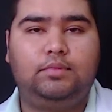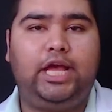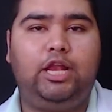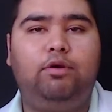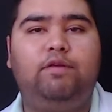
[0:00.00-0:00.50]

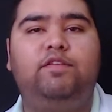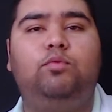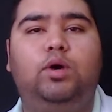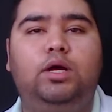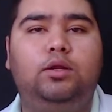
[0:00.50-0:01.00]
Hello
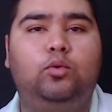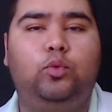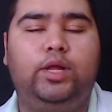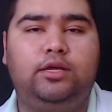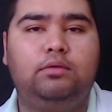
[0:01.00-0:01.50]
everyone,
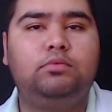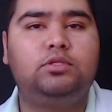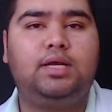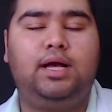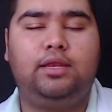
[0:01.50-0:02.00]
welcome to
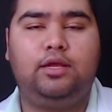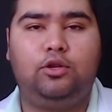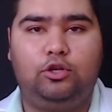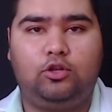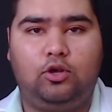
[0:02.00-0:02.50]

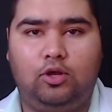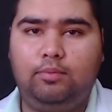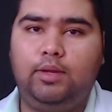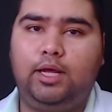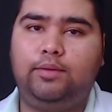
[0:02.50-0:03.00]

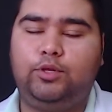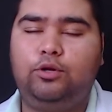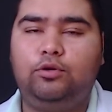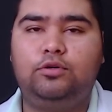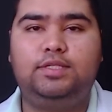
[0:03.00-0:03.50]
sqadia.com. I'm
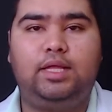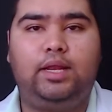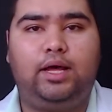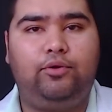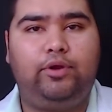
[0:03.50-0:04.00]
your host
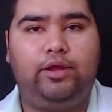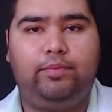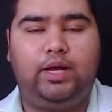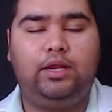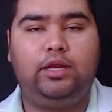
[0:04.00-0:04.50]
Sannan
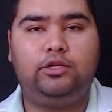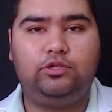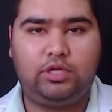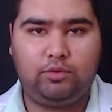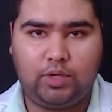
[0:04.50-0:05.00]
Rehman and
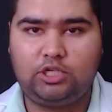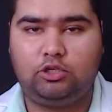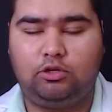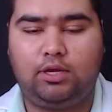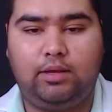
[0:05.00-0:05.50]
today we are
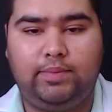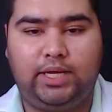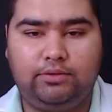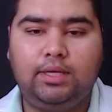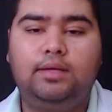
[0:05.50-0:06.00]
talking
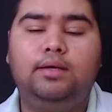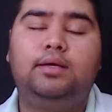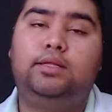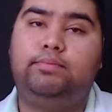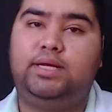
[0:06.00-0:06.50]
about
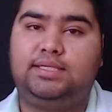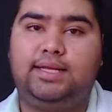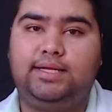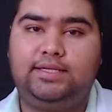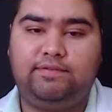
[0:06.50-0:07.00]
the
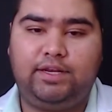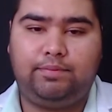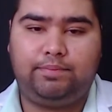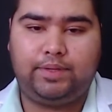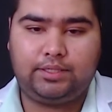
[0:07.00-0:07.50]
muscular
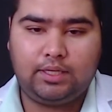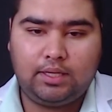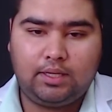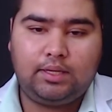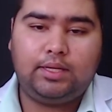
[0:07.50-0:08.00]
development.
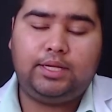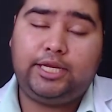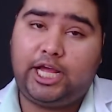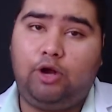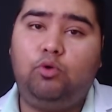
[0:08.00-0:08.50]

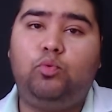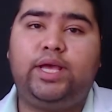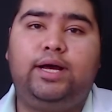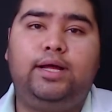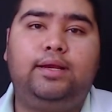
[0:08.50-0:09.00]
Now we
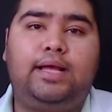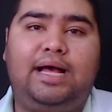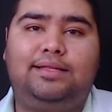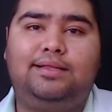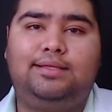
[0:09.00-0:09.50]
are
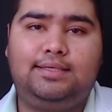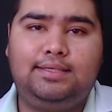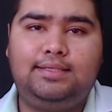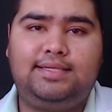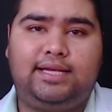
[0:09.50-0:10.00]
at the
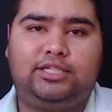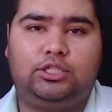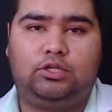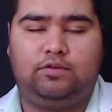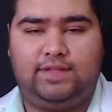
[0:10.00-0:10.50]
third
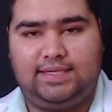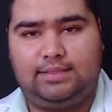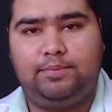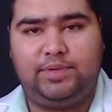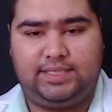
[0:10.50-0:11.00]
section of
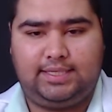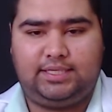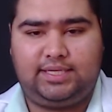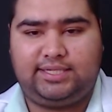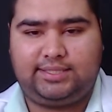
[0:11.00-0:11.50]
this
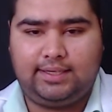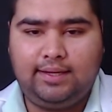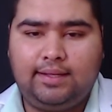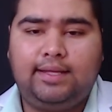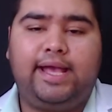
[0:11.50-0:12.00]
presentation
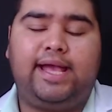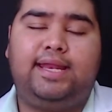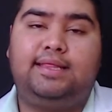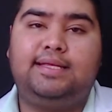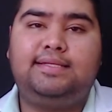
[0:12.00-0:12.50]
and
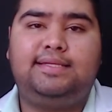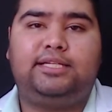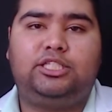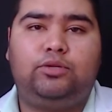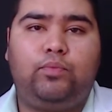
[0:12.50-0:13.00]
in this
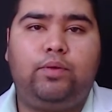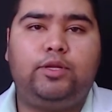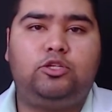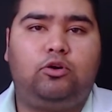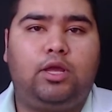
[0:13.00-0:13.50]
section we'll be
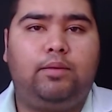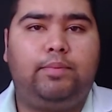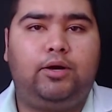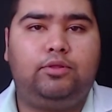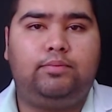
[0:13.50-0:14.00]
talking
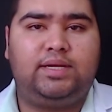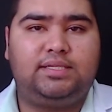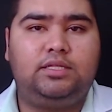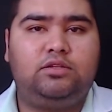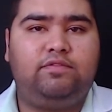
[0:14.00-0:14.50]
about the
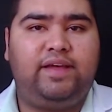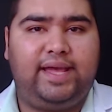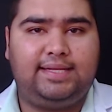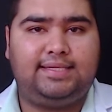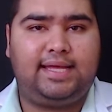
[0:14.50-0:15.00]
muscles of
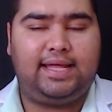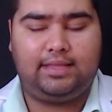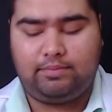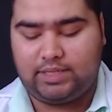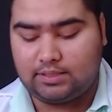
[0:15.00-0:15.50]
head and
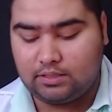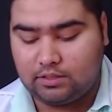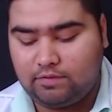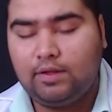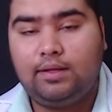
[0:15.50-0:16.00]
the muscles of